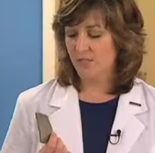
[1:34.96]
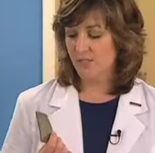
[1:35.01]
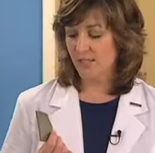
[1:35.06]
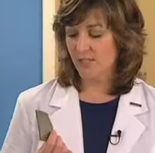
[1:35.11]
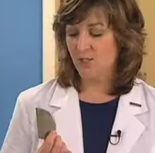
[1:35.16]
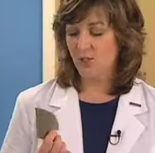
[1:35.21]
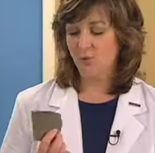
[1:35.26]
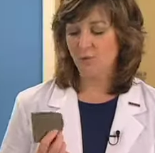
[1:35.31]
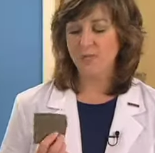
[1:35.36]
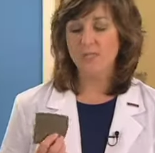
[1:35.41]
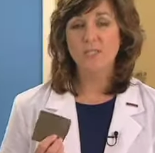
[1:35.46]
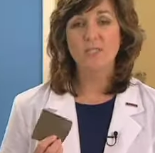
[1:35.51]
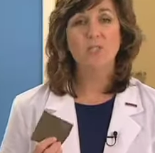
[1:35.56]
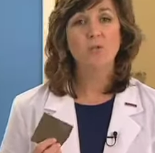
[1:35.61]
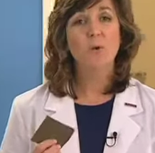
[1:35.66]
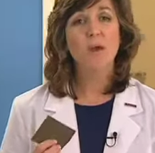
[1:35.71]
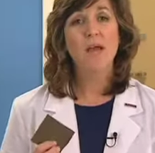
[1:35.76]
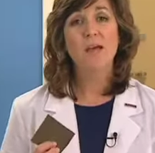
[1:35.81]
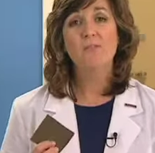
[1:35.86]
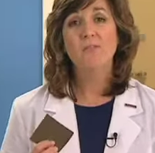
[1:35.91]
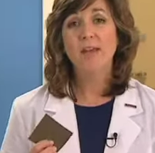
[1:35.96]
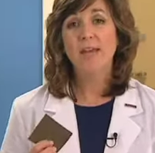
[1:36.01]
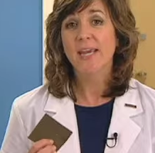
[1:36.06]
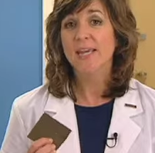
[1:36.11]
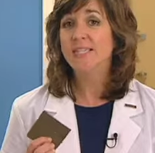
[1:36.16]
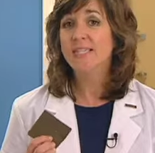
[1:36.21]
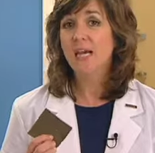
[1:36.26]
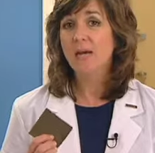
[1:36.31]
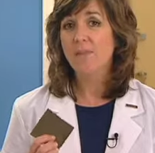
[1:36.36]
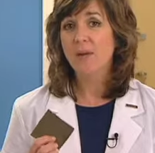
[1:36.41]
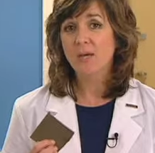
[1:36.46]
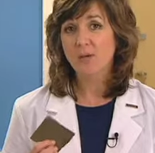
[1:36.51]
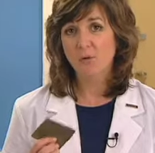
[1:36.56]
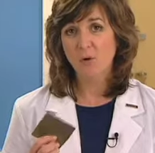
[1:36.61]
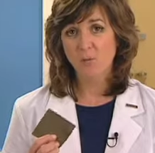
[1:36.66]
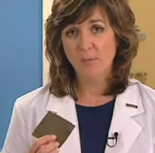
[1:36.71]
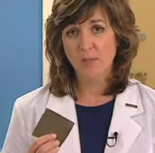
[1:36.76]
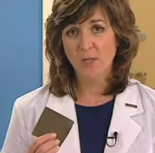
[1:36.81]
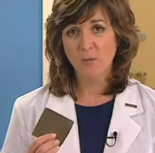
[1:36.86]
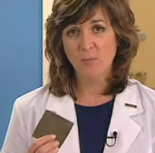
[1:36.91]
centuries to have
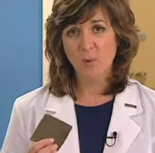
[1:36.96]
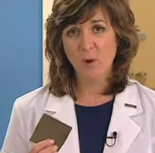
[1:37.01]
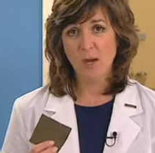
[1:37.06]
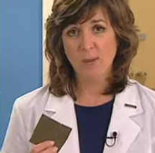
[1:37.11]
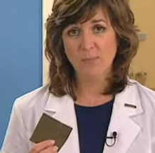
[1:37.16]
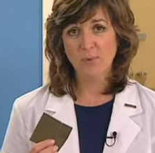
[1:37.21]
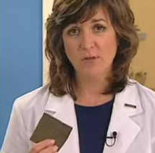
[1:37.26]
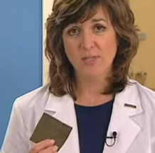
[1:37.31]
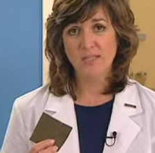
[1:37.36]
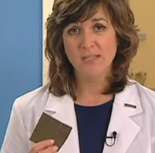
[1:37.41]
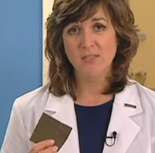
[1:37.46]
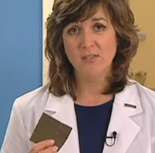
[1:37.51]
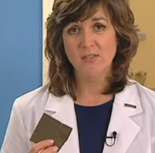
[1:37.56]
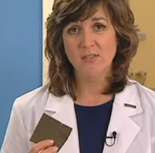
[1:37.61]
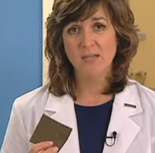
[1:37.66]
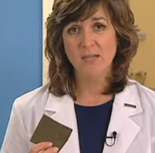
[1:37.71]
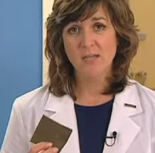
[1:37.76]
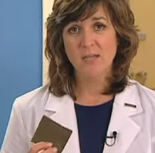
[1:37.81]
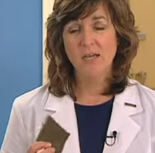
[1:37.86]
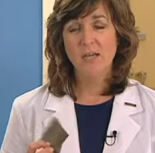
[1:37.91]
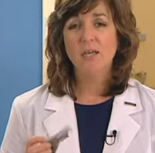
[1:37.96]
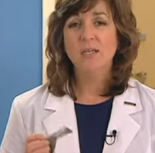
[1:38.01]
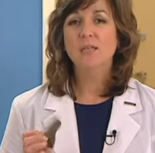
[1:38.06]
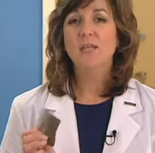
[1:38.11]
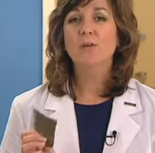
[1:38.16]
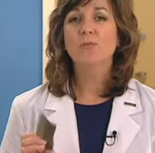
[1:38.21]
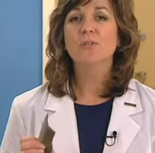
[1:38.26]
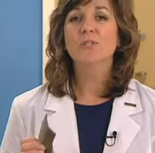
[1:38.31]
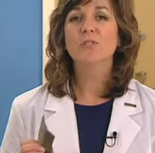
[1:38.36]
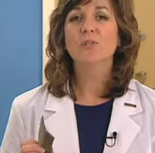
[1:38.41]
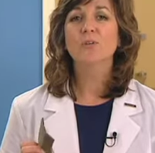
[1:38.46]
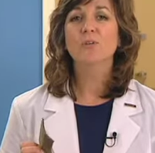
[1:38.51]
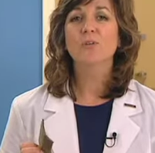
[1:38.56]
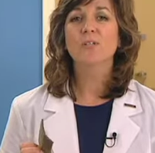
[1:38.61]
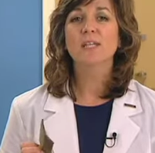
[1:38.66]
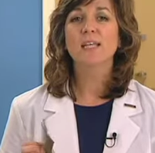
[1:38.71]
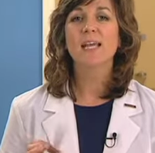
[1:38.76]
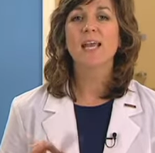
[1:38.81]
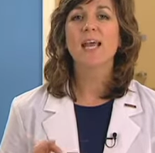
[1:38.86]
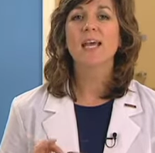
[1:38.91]
antimicrobial properties. There is
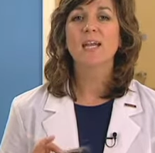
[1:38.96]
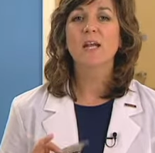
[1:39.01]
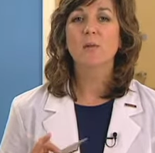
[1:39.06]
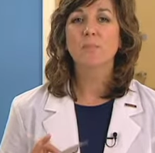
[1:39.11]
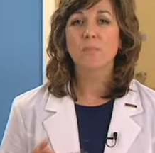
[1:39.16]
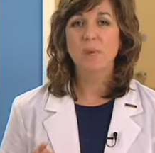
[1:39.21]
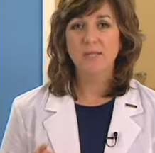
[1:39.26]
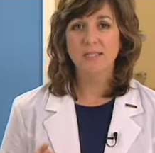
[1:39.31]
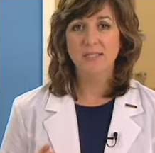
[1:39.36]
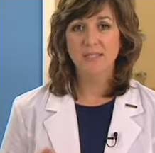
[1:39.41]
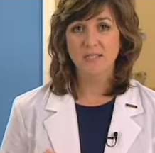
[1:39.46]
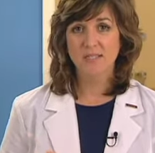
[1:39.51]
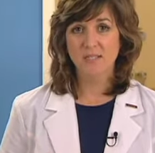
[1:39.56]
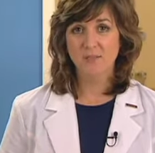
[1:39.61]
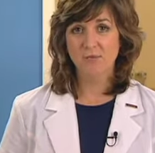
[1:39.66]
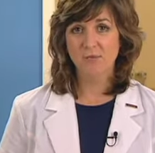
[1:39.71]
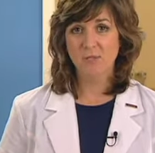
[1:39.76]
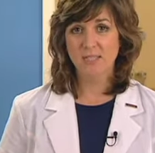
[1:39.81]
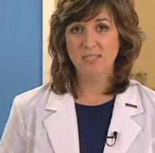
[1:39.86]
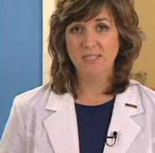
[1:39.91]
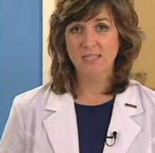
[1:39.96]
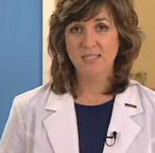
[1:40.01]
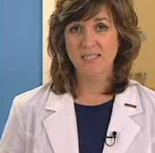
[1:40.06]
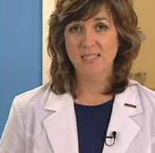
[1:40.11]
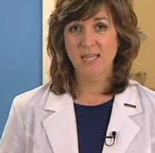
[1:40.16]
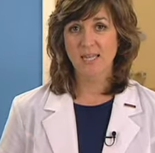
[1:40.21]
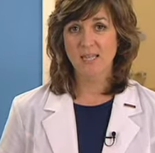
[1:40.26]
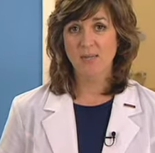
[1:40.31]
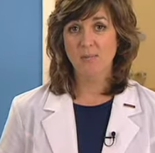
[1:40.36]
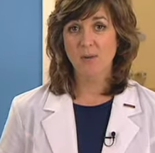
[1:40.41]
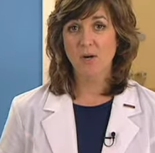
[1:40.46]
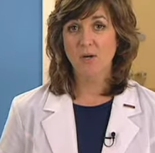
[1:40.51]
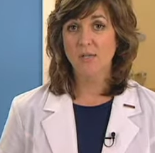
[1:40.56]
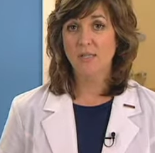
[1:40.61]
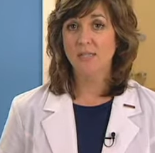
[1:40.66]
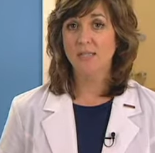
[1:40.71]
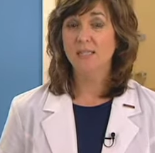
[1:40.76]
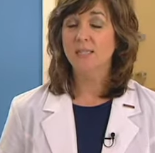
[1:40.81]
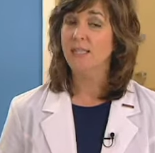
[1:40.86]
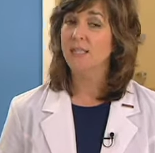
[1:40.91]
currently an abundance of dressings on the
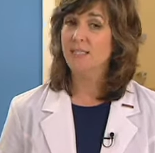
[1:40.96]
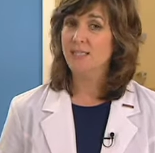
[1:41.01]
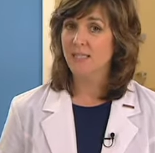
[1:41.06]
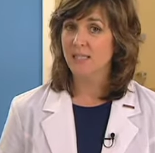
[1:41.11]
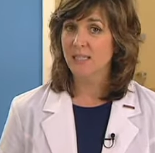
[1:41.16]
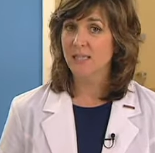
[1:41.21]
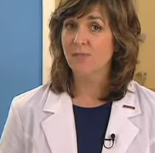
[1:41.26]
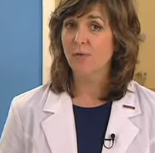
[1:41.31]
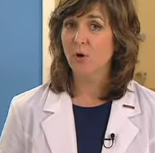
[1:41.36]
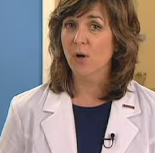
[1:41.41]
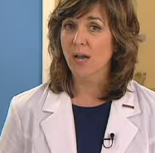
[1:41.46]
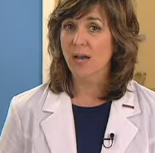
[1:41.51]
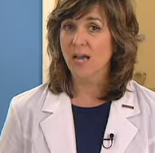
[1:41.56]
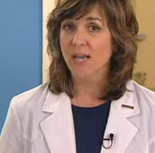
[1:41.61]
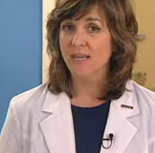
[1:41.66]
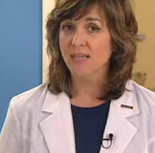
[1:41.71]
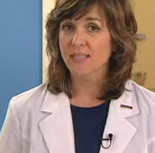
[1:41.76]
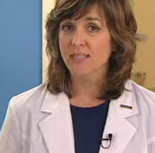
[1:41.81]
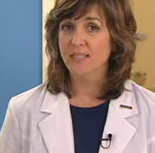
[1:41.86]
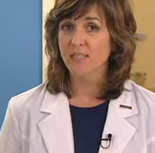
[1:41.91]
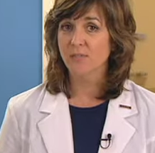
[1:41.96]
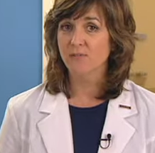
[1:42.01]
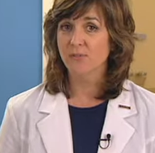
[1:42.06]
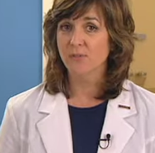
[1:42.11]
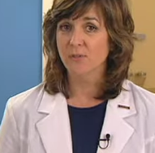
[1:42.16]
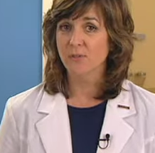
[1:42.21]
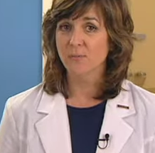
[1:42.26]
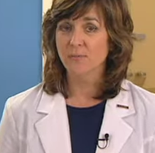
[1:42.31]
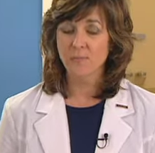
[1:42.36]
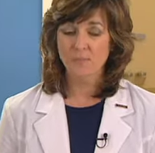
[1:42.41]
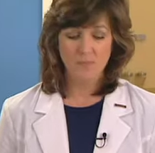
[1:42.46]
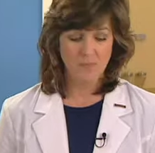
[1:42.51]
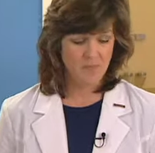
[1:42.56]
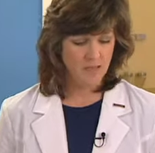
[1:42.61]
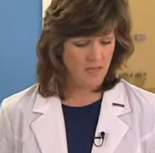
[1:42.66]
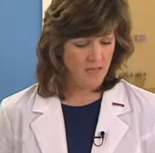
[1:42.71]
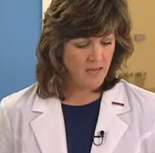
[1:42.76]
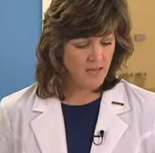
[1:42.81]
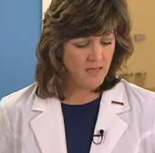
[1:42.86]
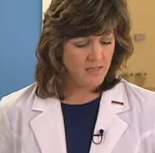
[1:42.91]
market that deliver ionic silver.
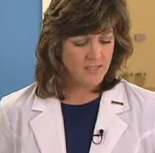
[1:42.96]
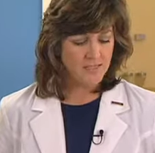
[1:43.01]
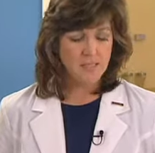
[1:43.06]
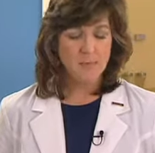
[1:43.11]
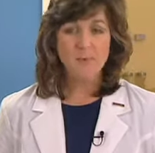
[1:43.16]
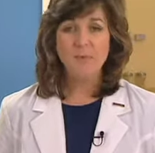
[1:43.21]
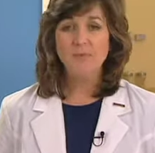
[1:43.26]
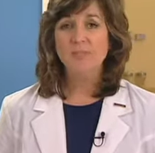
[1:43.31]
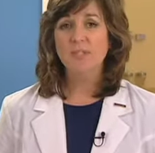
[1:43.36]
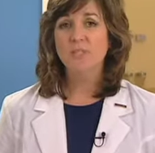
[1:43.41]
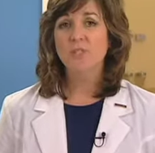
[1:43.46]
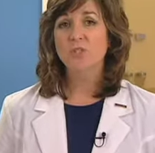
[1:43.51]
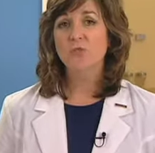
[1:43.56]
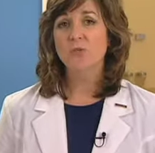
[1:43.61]
Some of these